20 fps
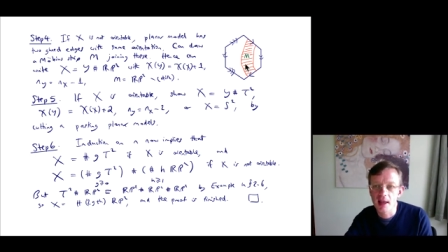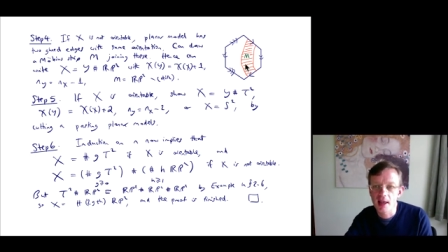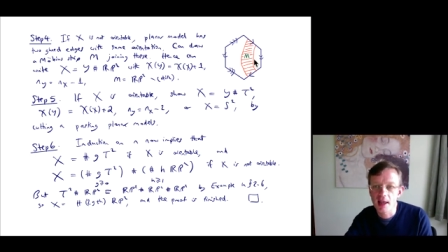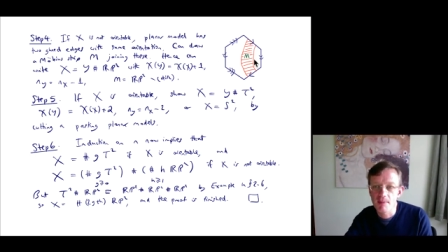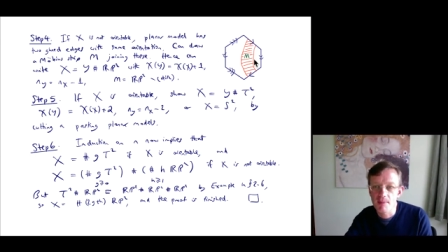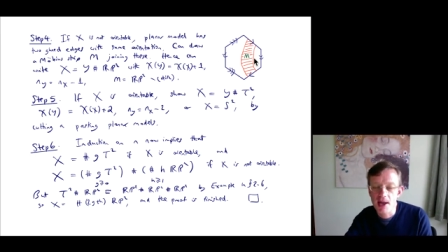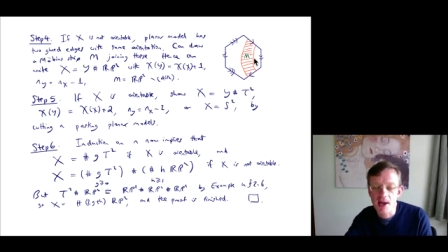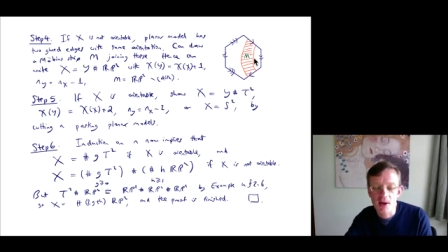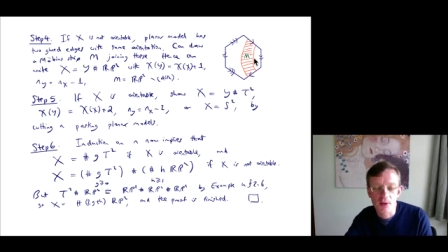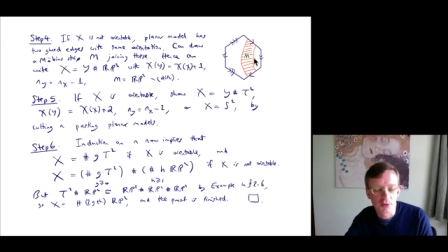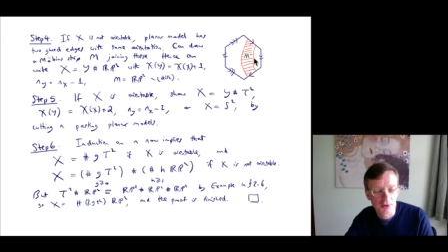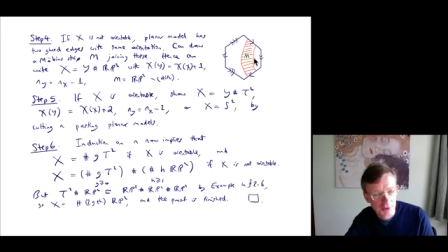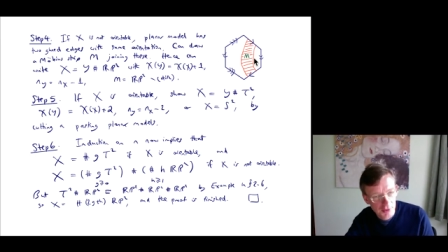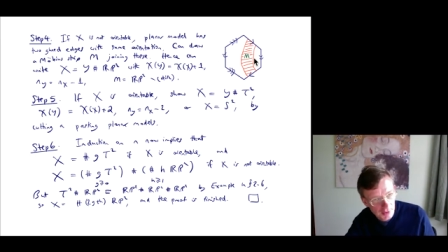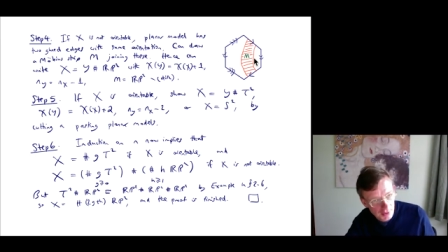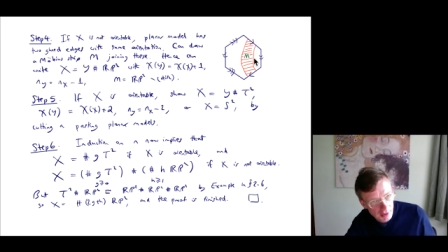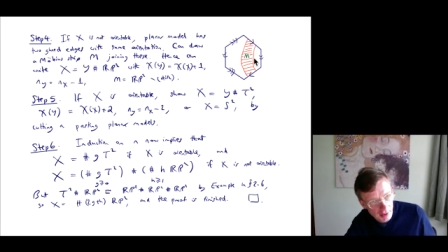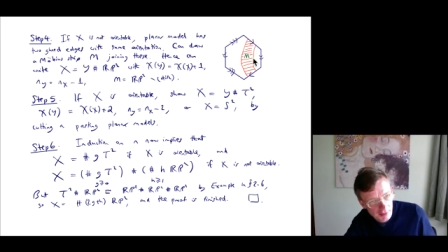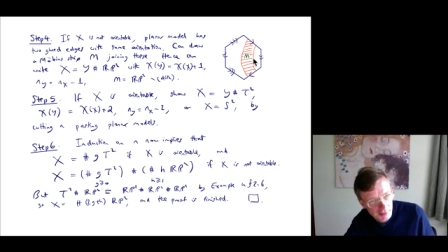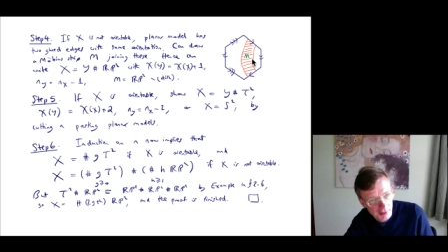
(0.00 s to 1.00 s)
M
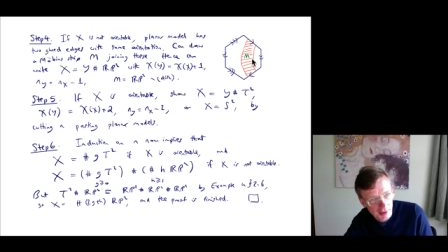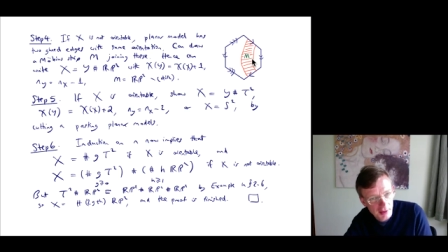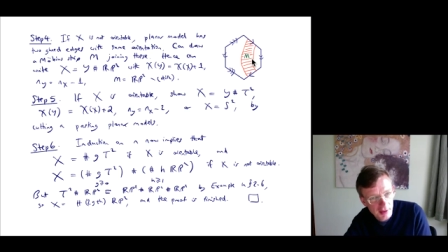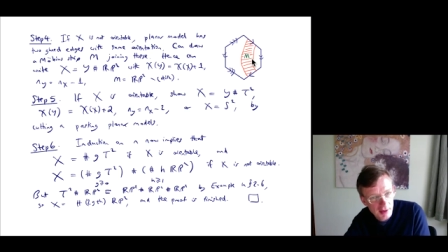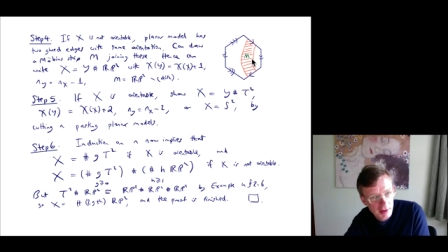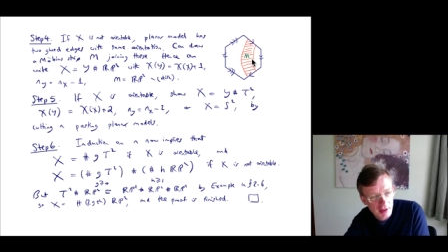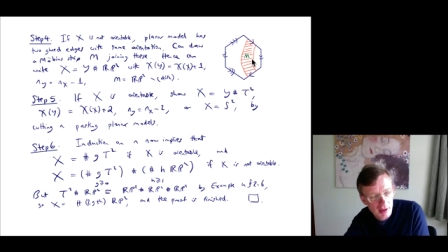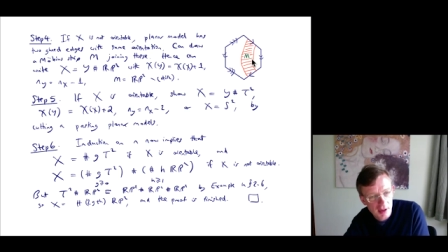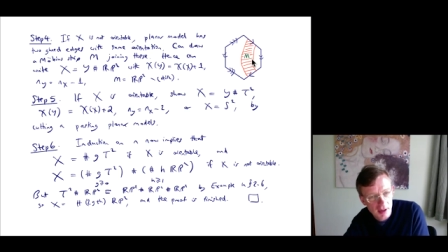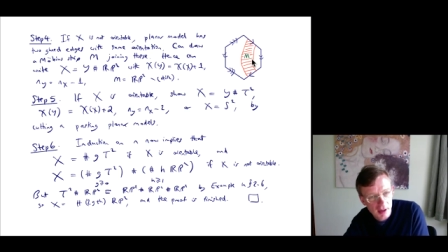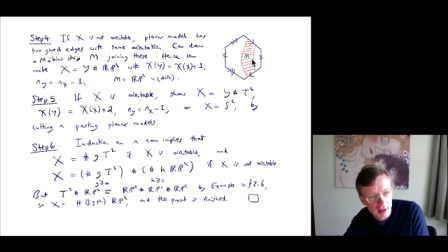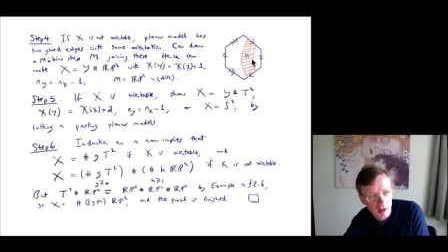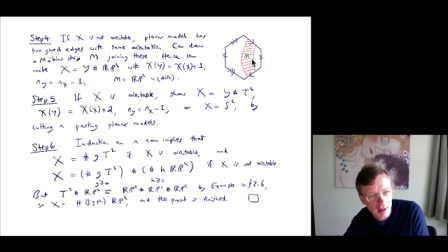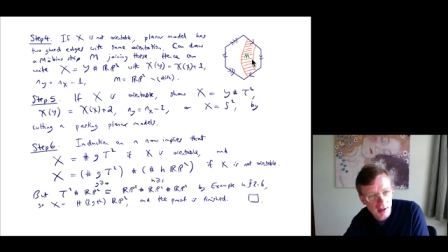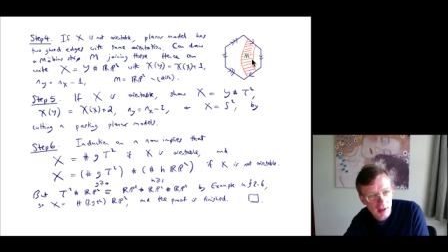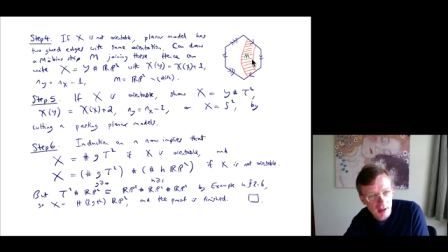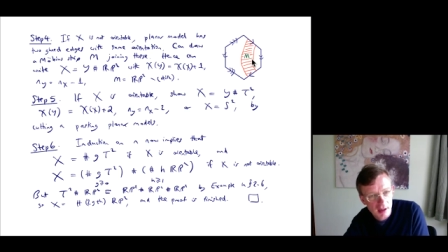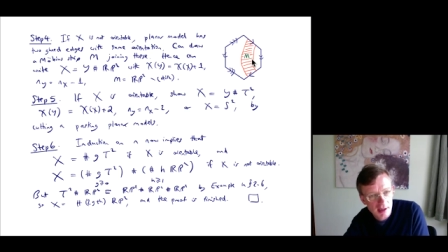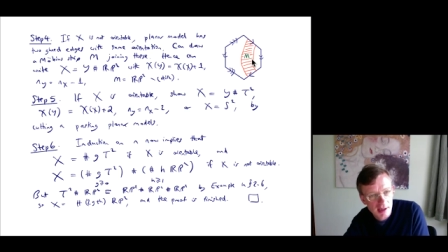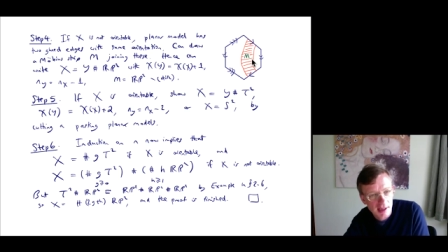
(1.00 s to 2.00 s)
out as a
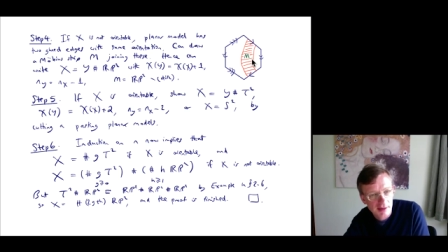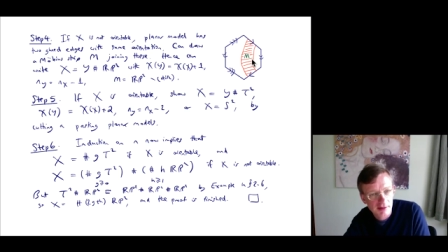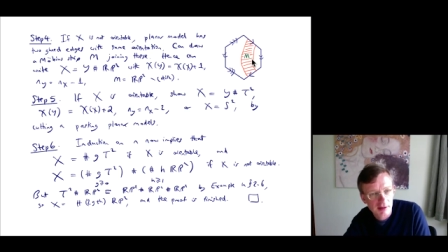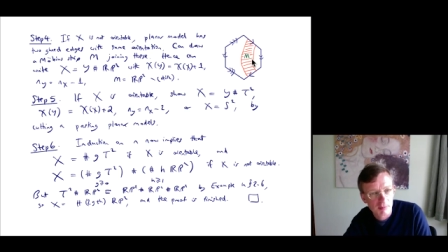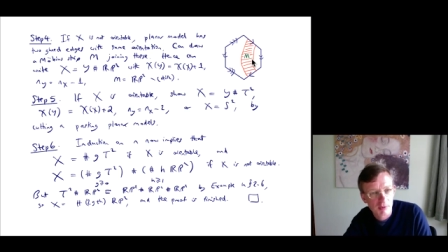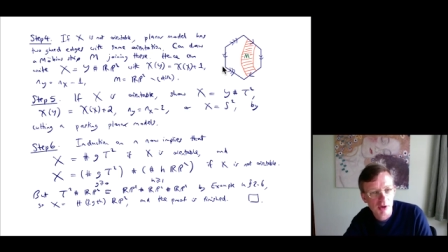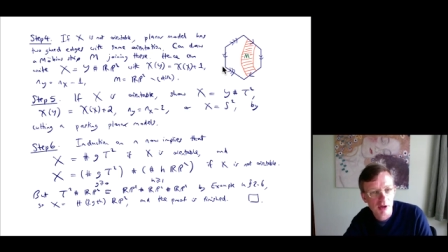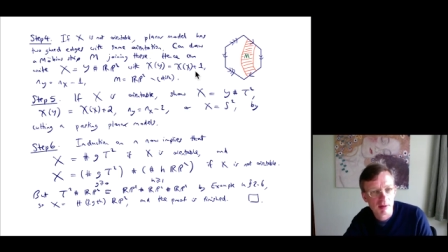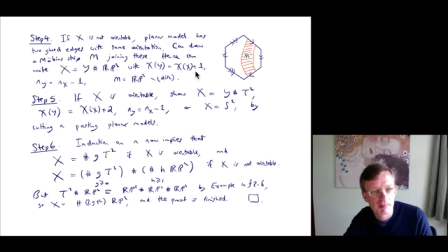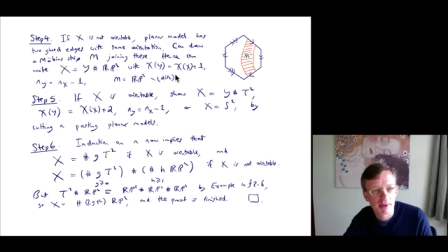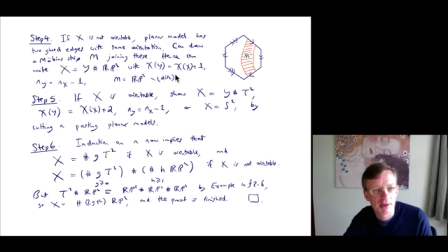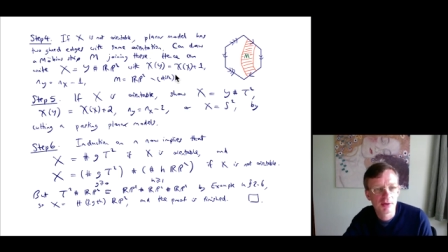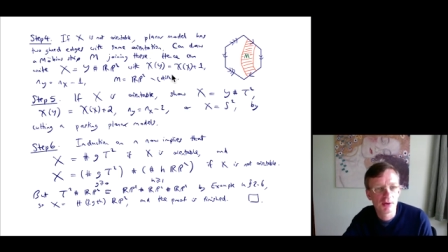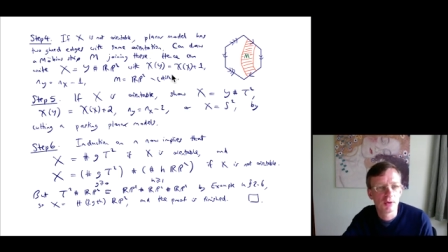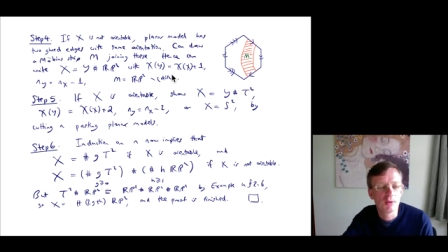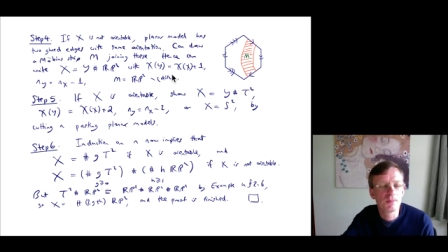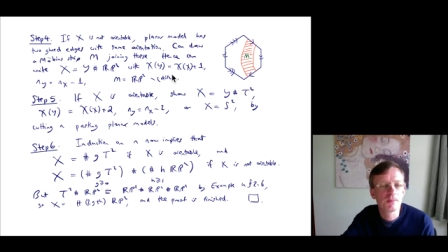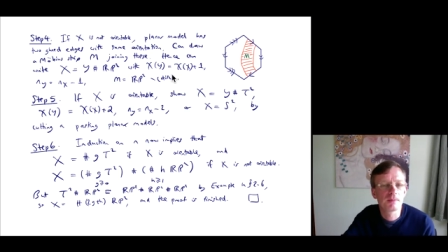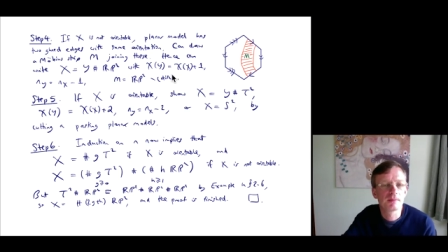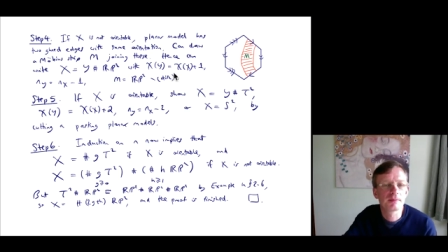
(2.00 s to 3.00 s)
uh, connect sum with R P
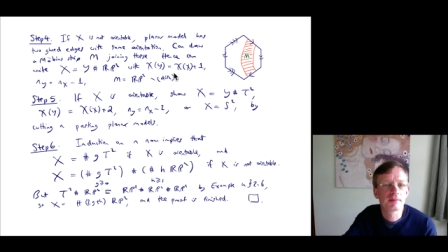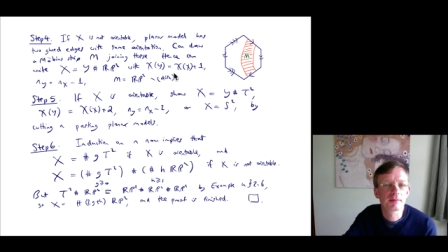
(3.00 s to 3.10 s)
two.